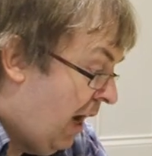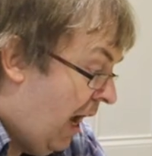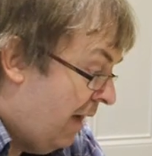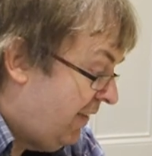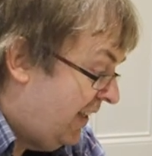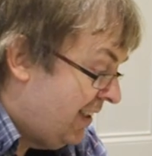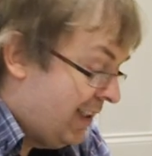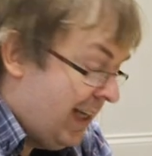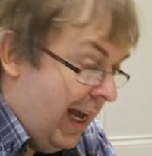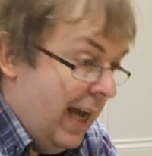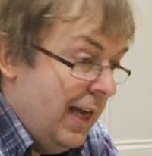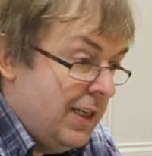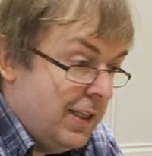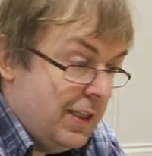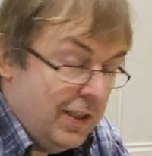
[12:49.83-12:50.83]
having
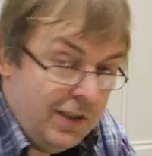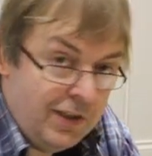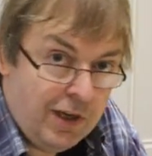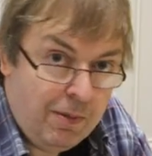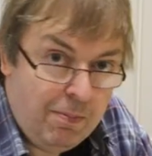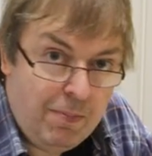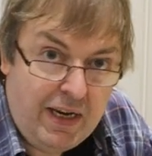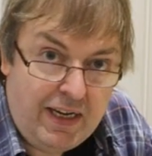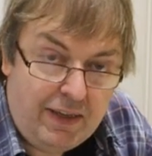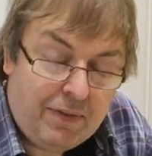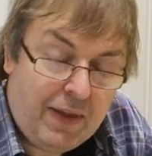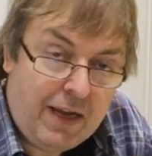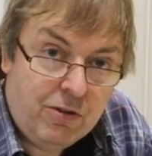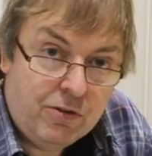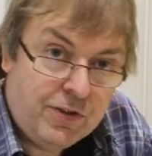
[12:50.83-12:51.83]
tested many
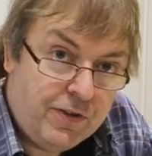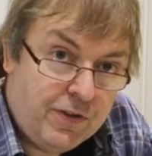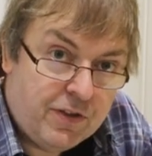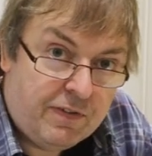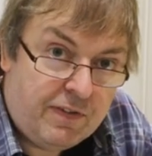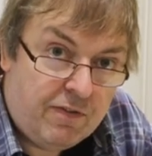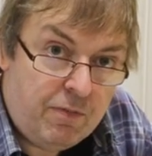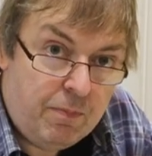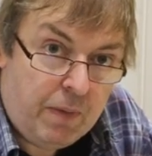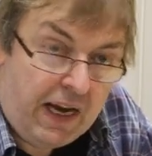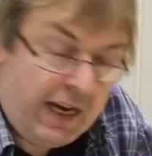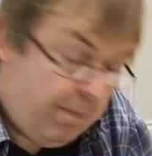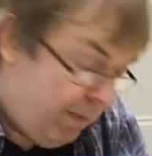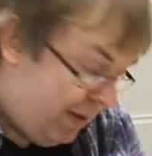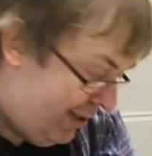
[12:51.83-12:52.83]
thousands of different
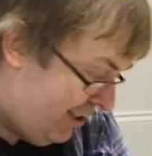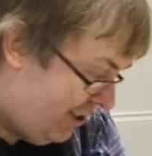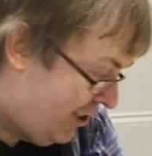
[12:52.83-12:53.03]
papers